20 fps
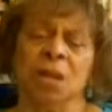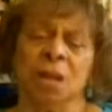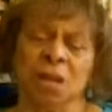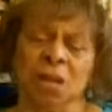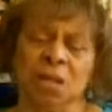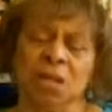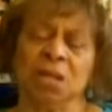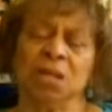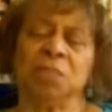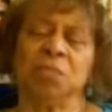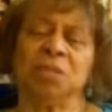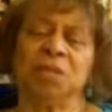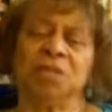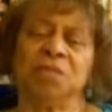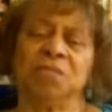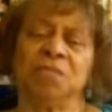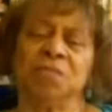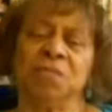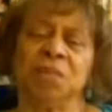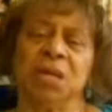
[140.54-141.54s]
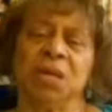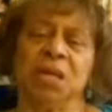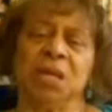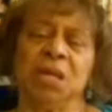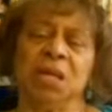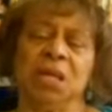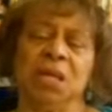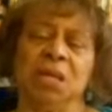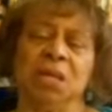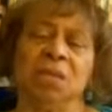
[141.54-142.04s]
little bit of
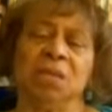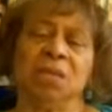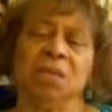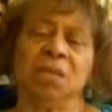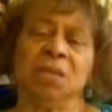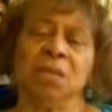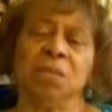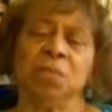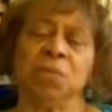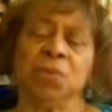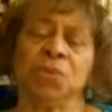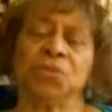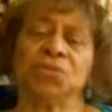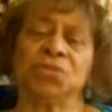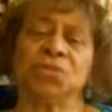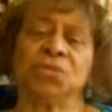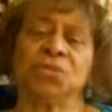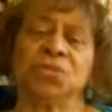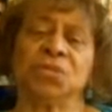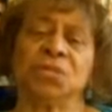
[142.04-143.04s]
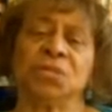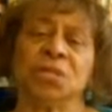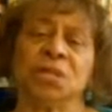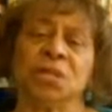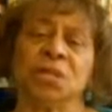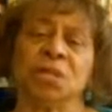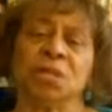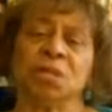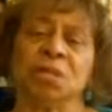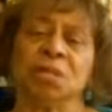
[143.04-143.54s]
money. They purchased
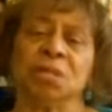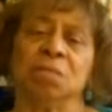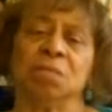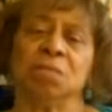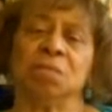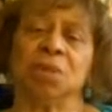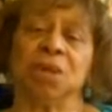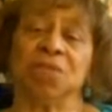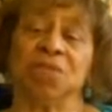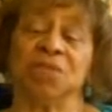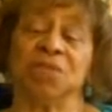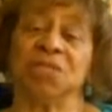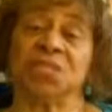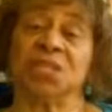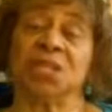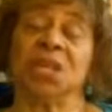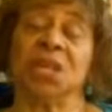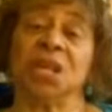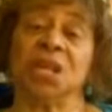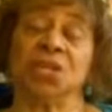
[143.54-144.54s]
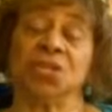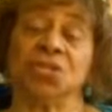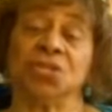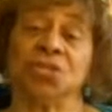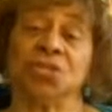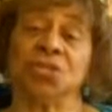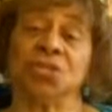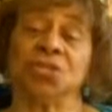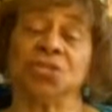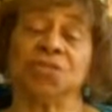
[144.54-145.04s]
breakfasts and
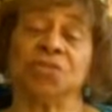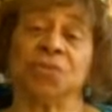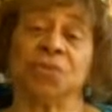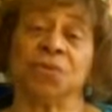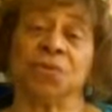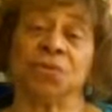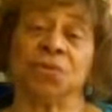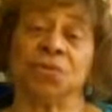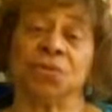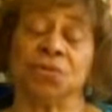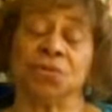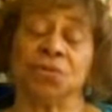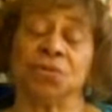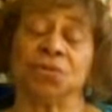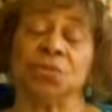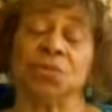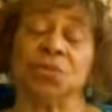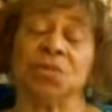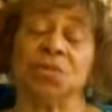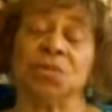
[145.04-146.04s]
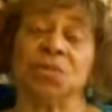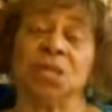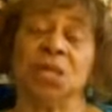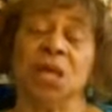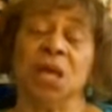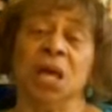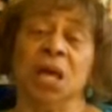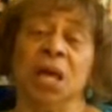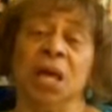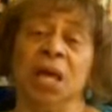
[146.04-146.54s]
lunches for the students.
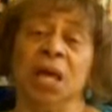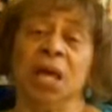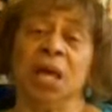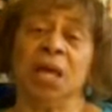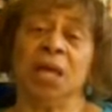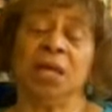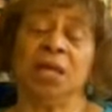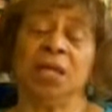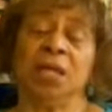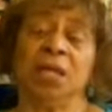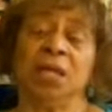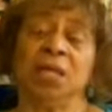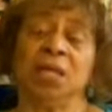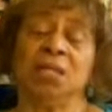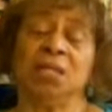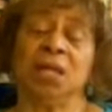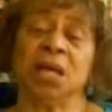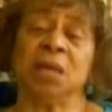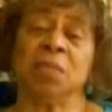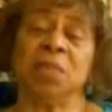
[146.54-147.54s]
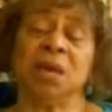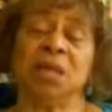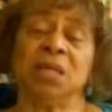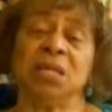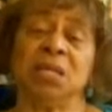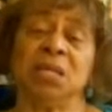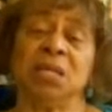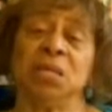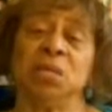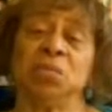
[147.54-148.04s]
And anytime I
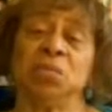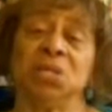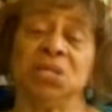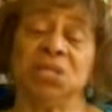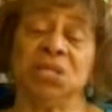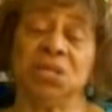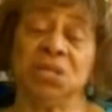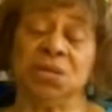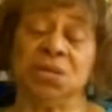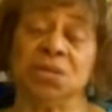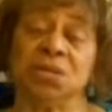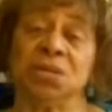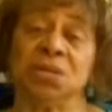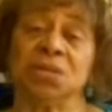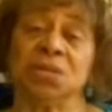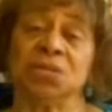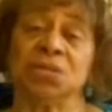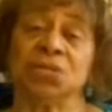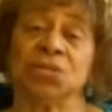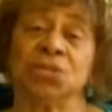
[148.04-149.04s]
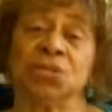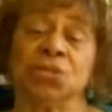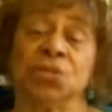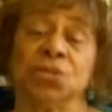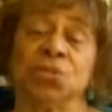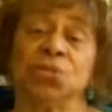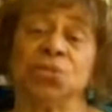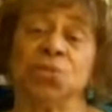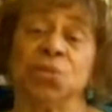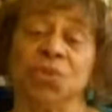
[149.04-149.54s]
needed materials to
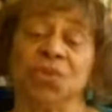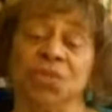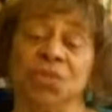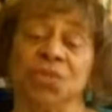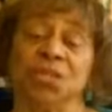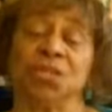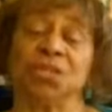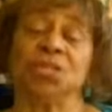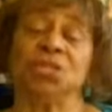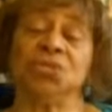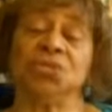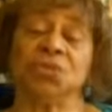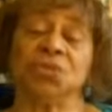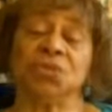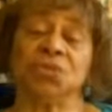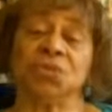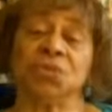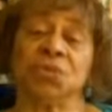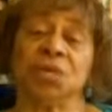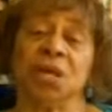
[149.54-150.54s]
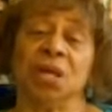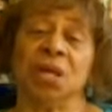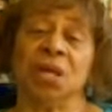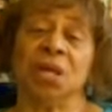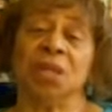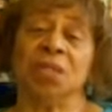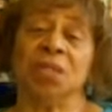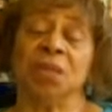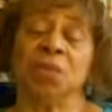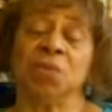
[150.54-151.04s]
use with the teachers,
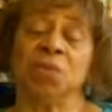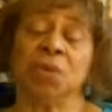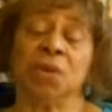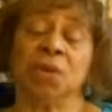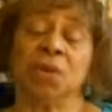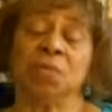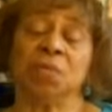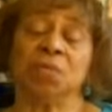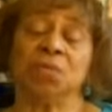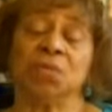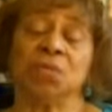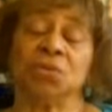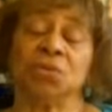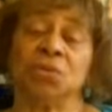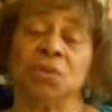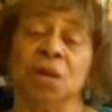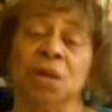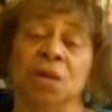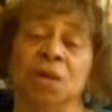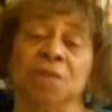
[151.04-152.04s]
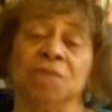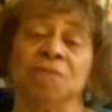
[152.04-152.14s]
they were able to